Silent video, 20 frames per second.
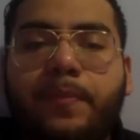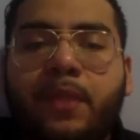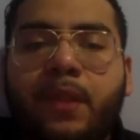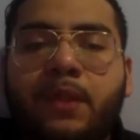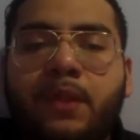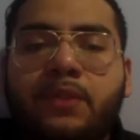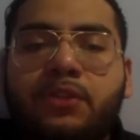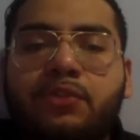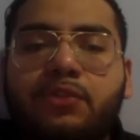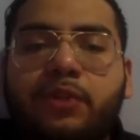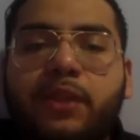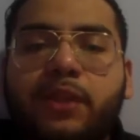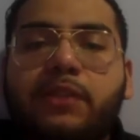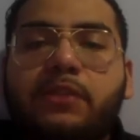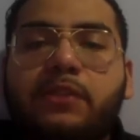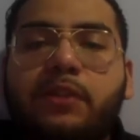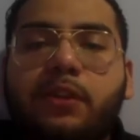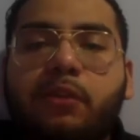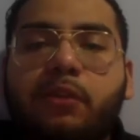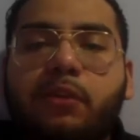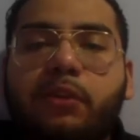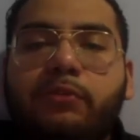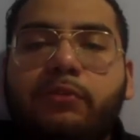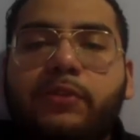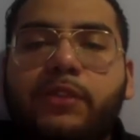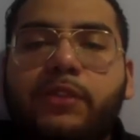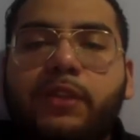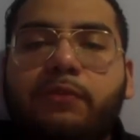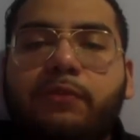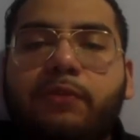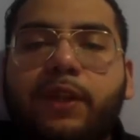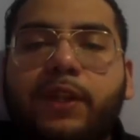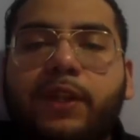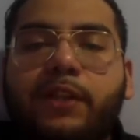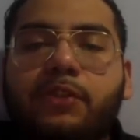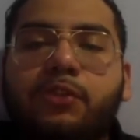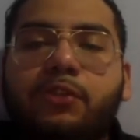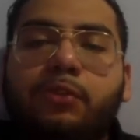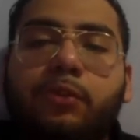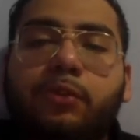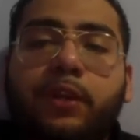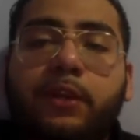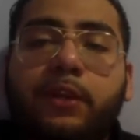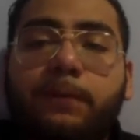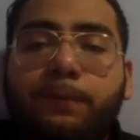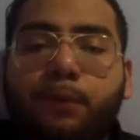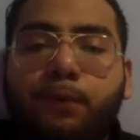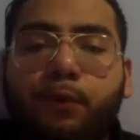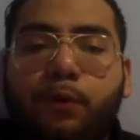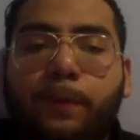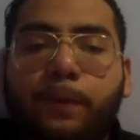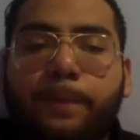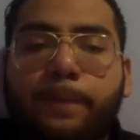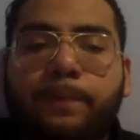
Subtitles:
Strengths can only receive ratings 3 and 4,